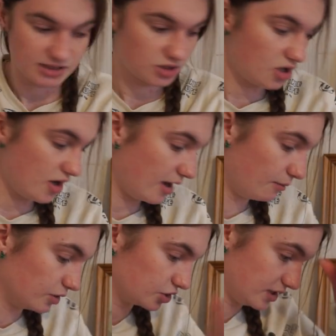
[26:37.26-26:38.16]
I don't know how
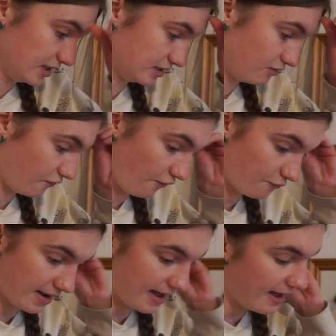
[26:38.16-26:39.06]
much these are off
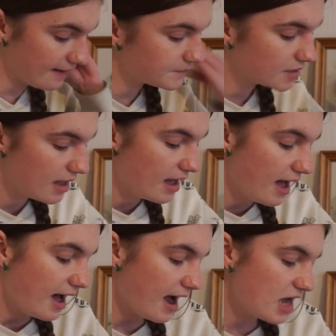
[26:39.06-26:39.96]
by heart.
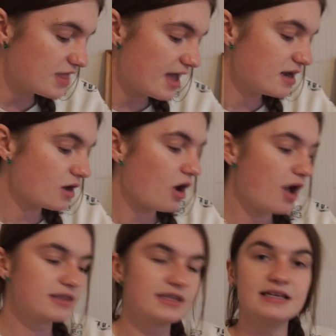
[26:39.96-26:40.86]
I then got
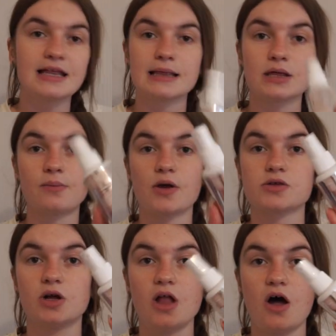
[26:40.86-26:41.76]
a teeny little
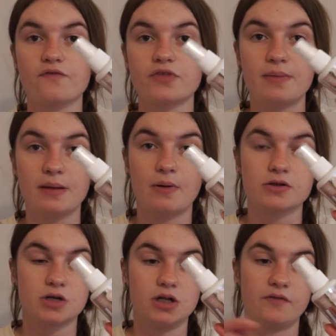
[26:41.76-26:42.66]
bottle of the big
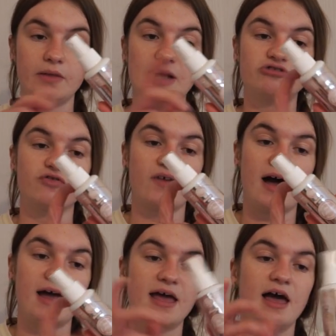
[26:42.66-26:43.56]
bottle of
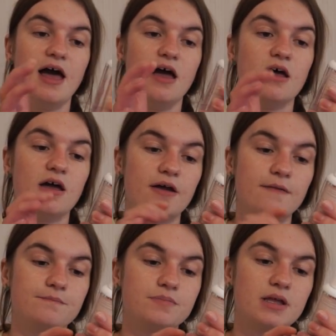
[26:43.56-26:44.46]
Electrify
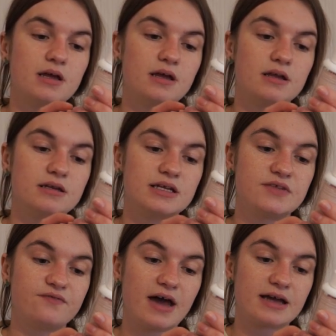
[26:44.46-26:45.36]

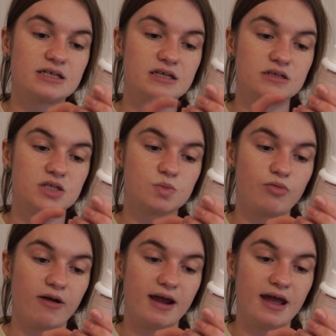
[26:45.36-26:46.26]
disinfectant
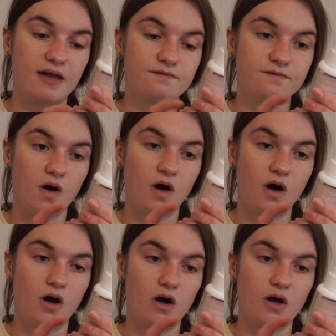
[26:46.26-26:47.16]
spray
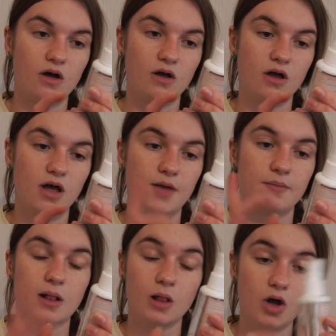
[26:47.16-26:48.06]
for
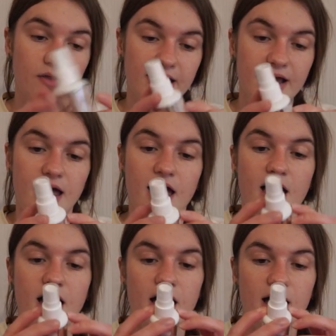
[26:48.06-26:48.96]
clothing.
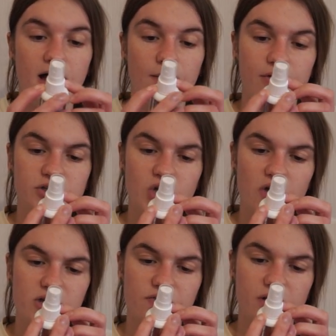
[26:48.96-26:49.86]
I'm pretty sure
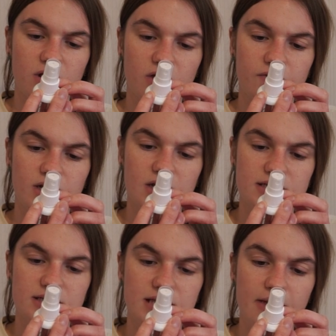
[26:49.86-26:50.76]
it's for clothing.
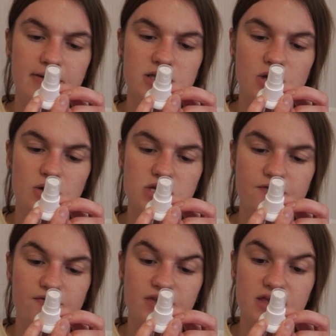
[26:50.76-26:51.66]
It's, yeah, when it's used,
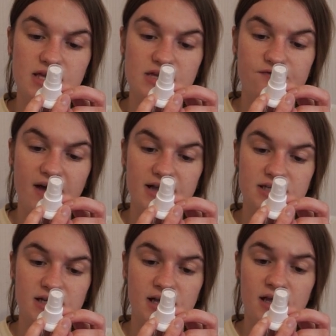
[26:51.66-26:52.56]
disinfectant.